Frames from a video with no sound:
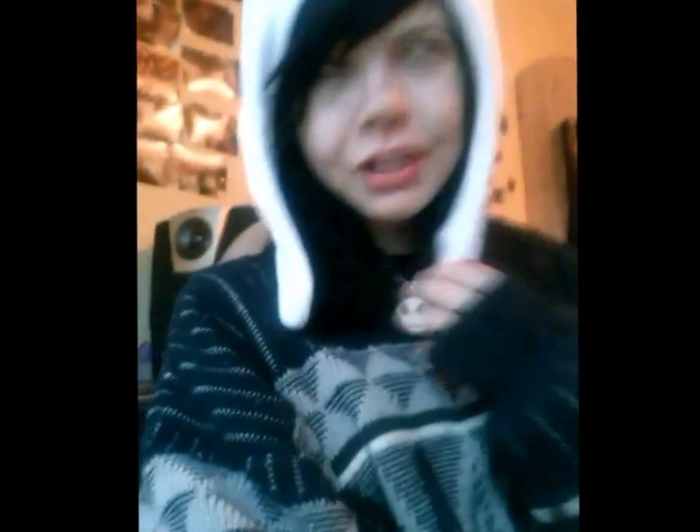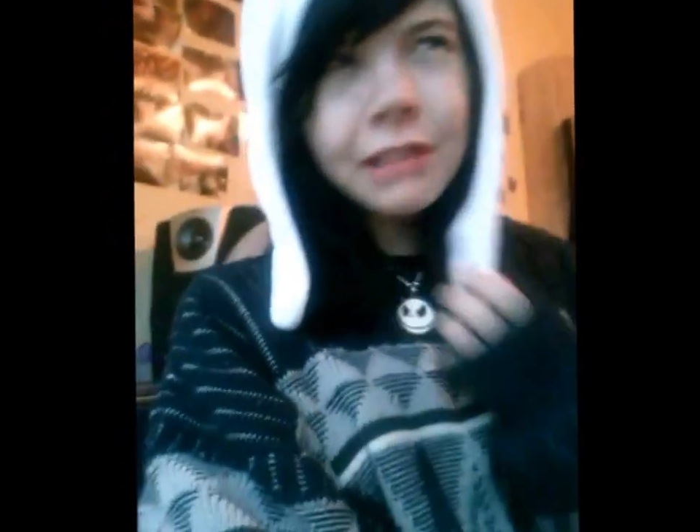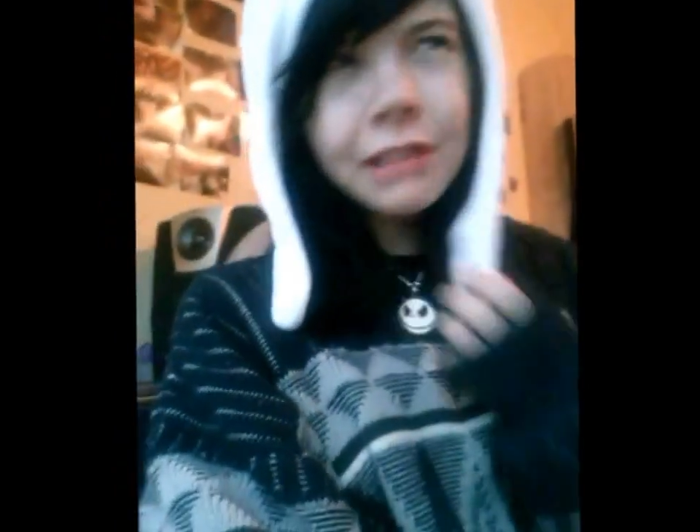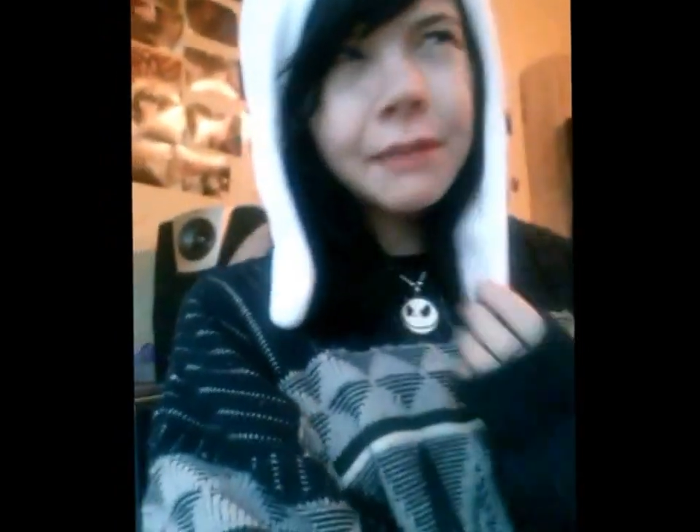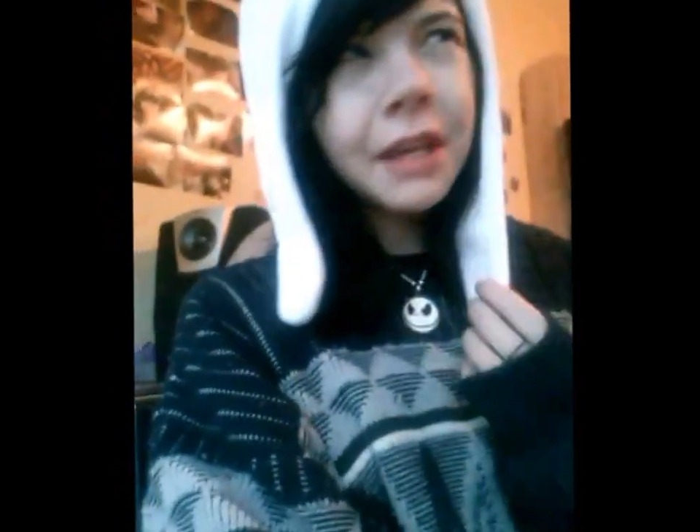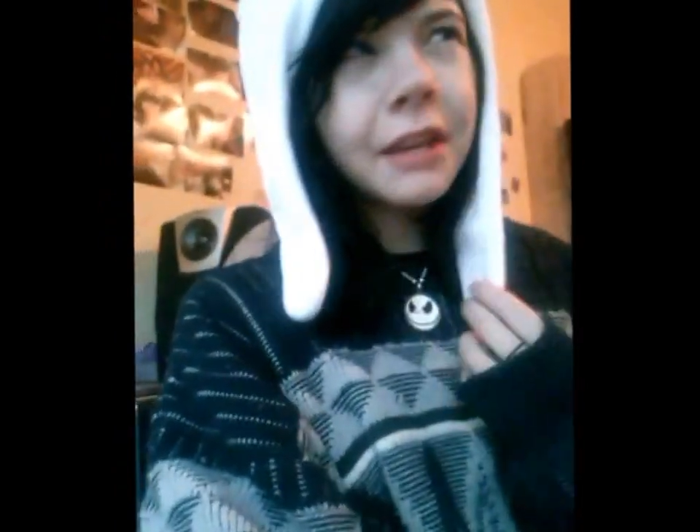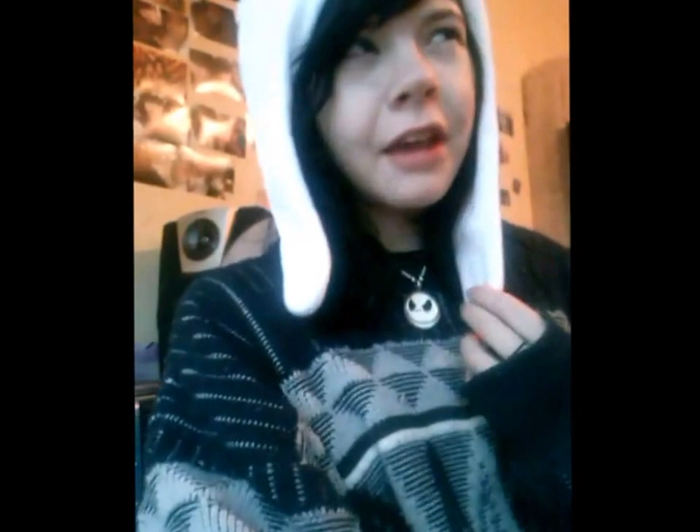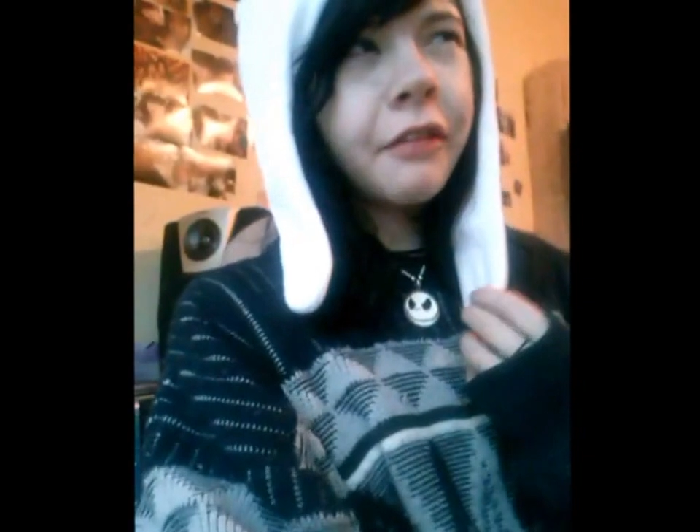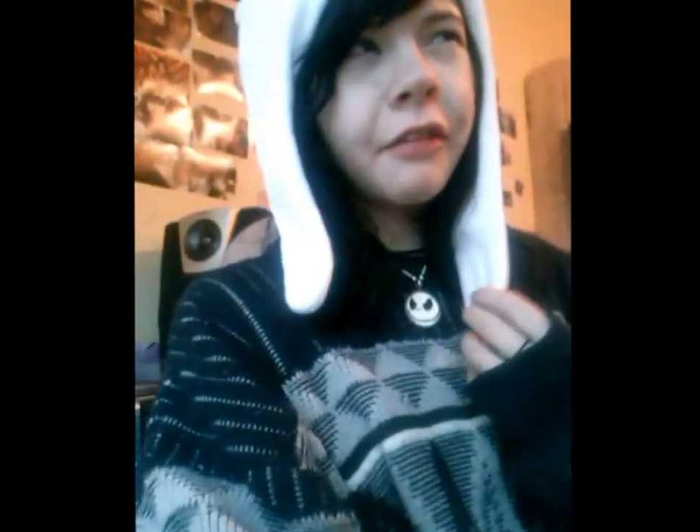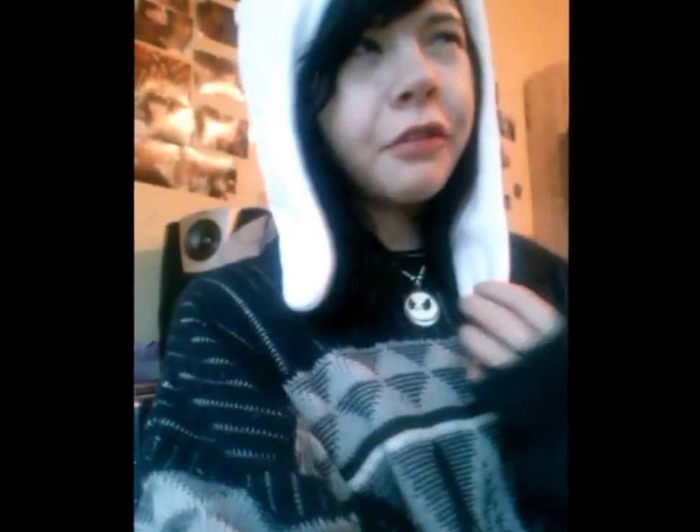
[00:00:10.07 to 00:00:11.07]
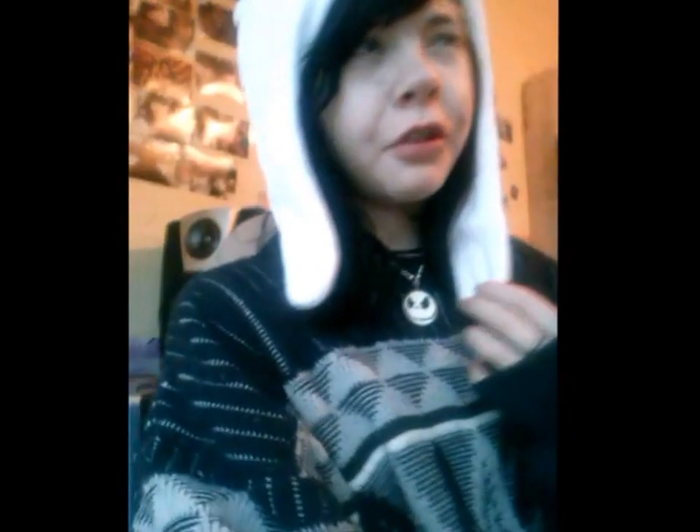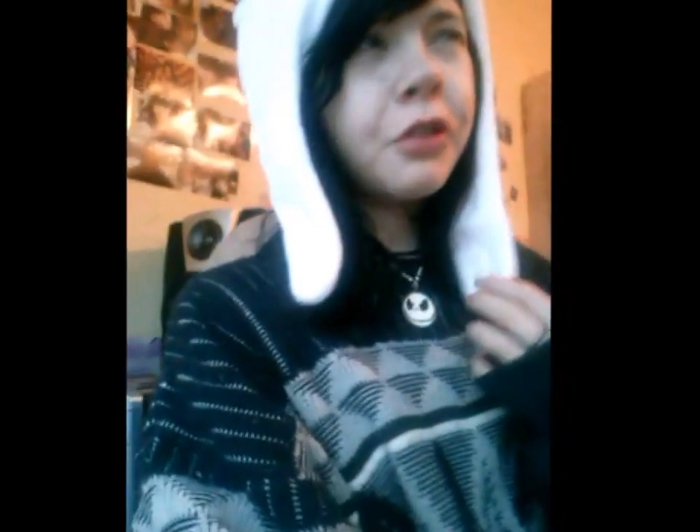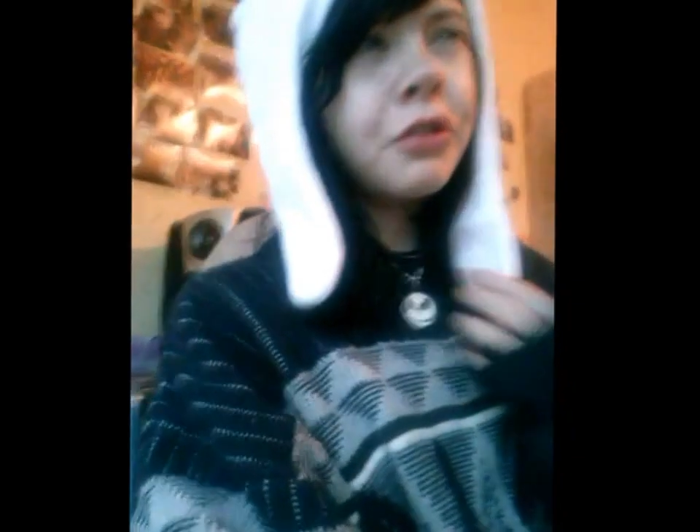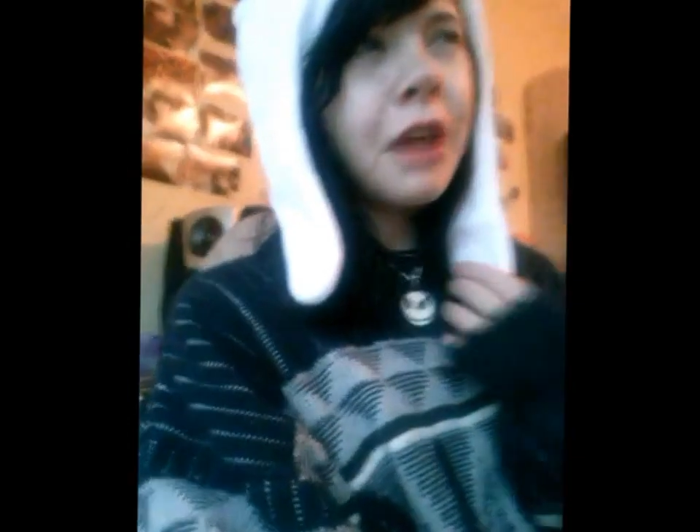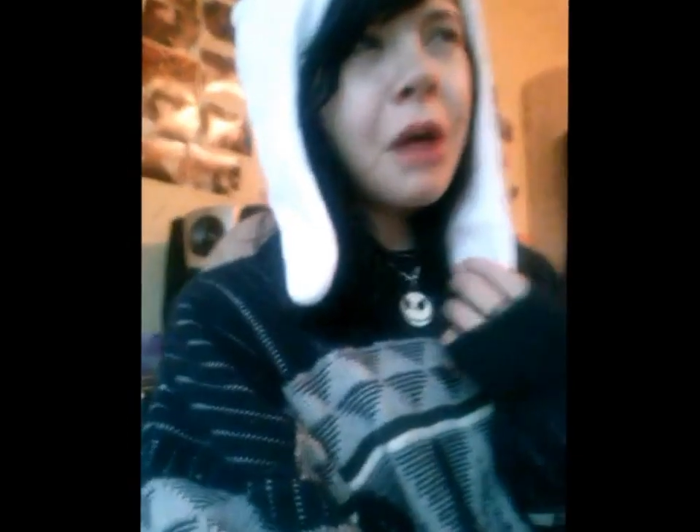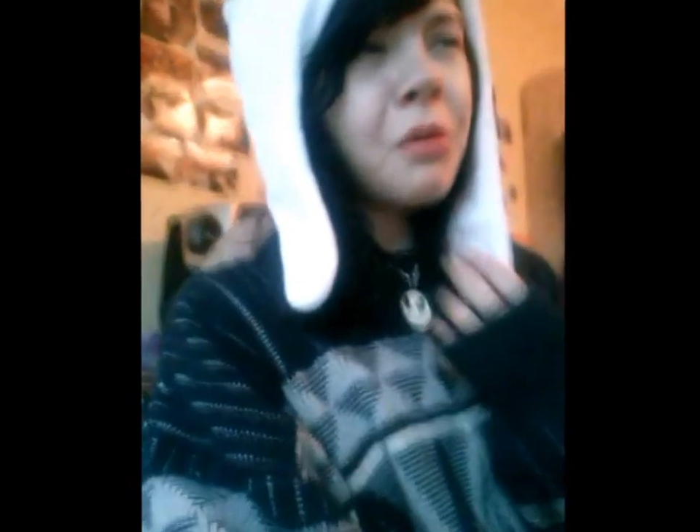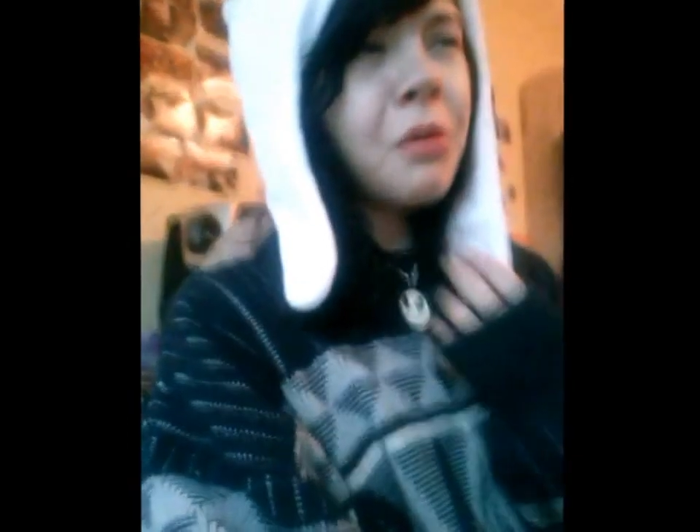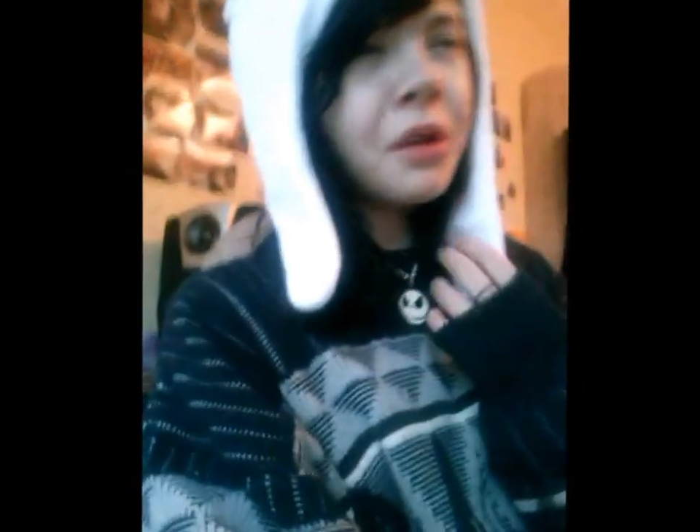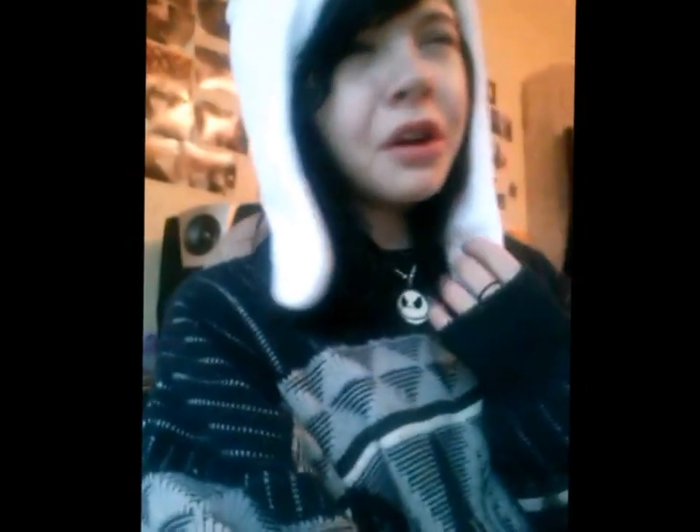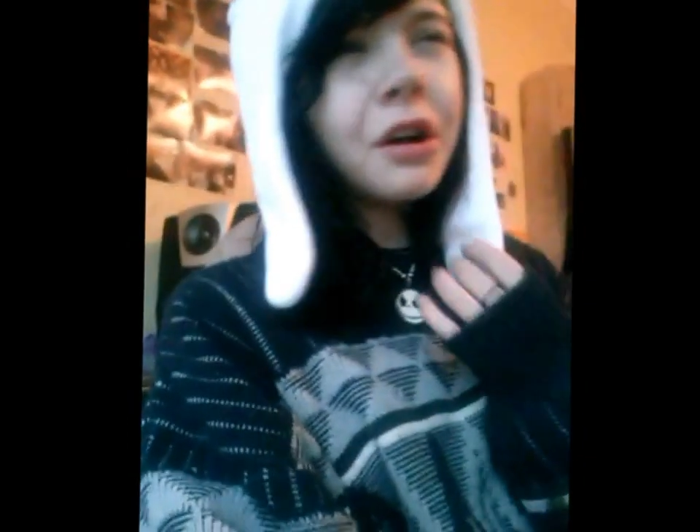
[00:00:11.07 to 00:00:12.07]
been in there for a good hour and a
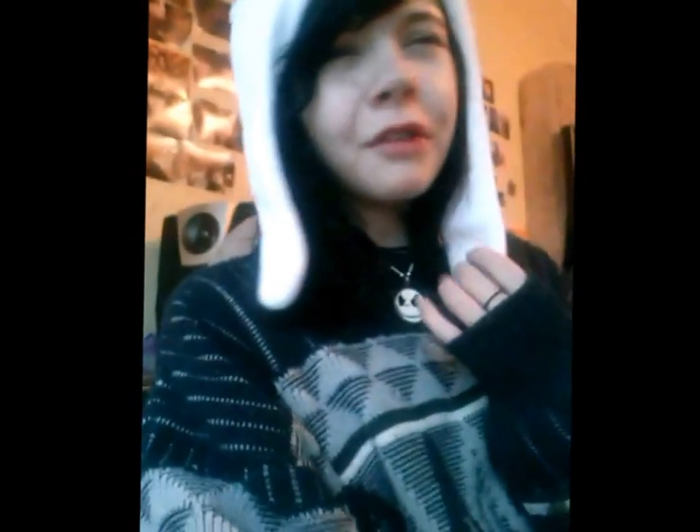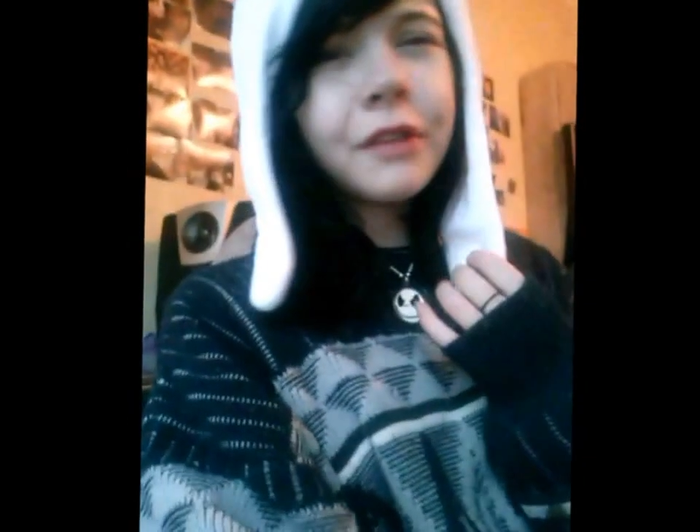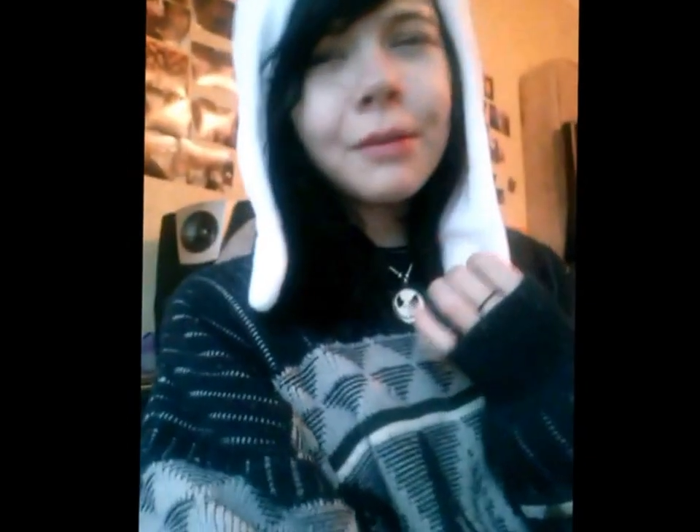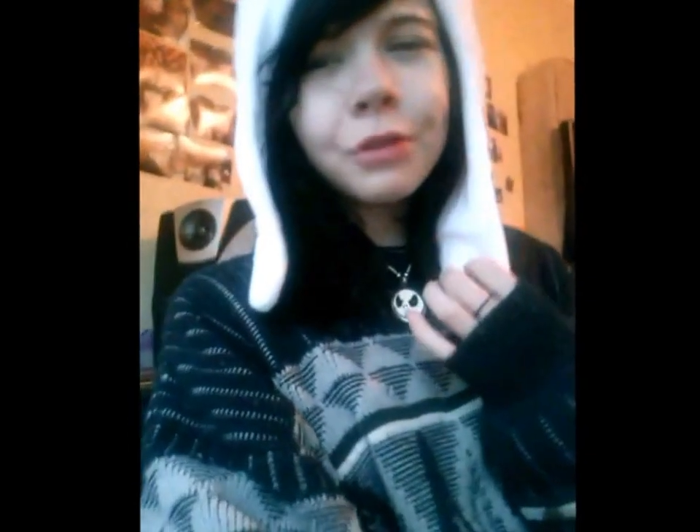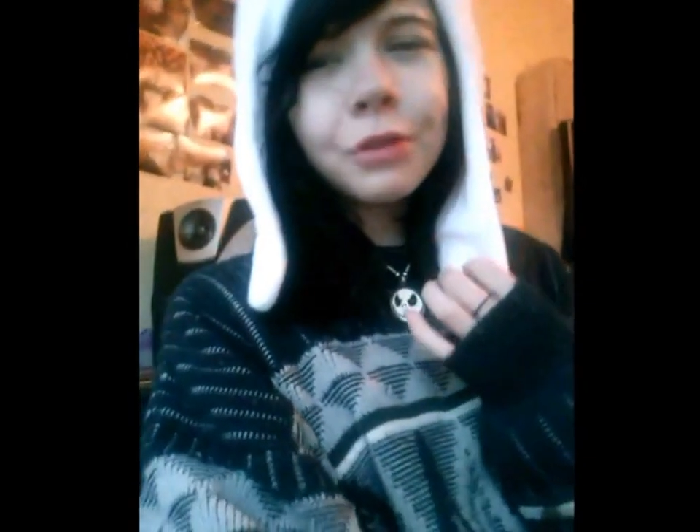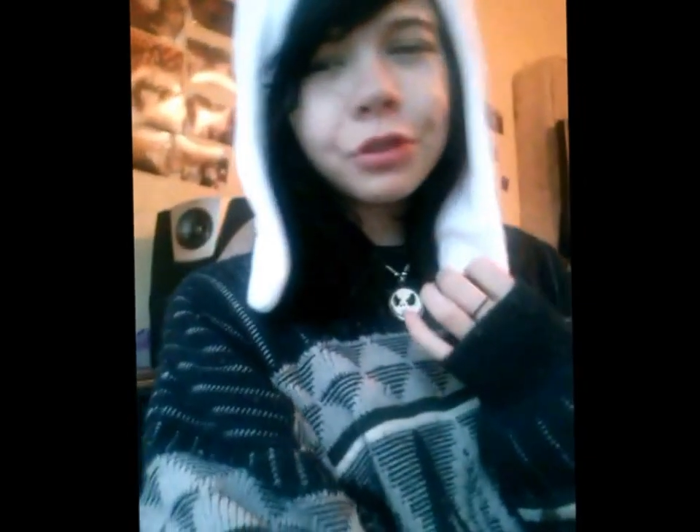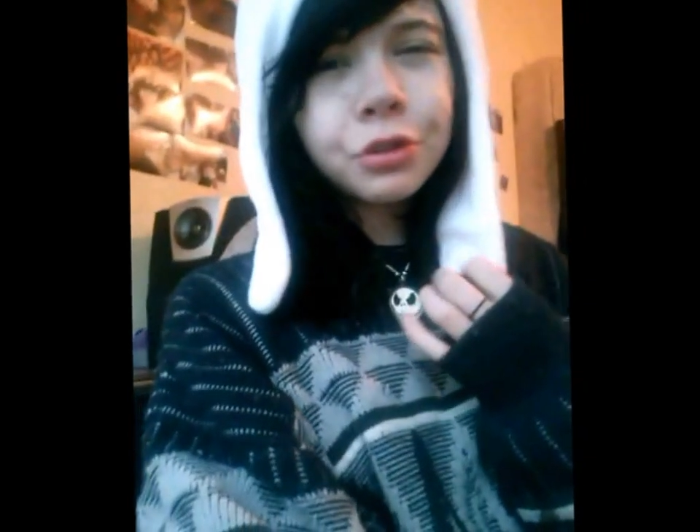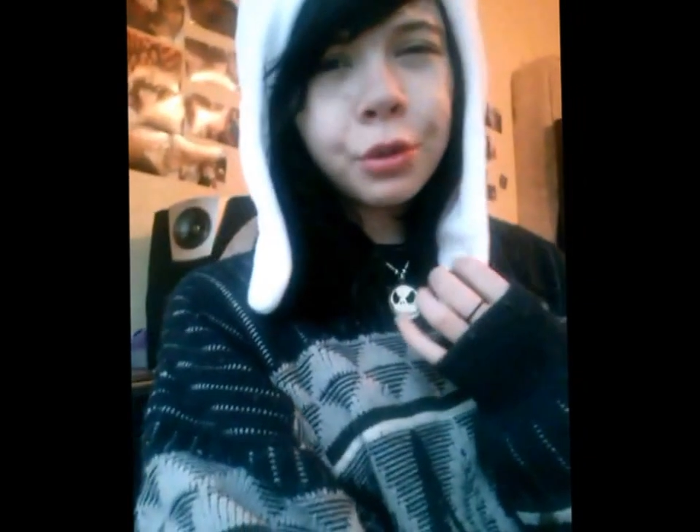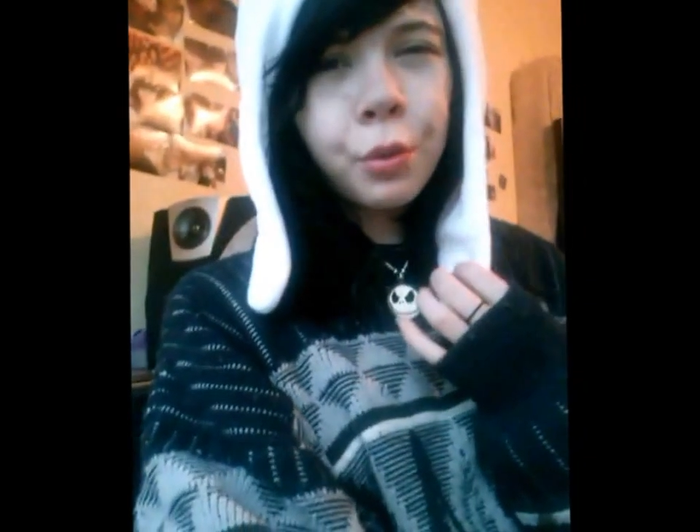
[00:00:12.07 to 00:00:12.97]
half and I'm not sure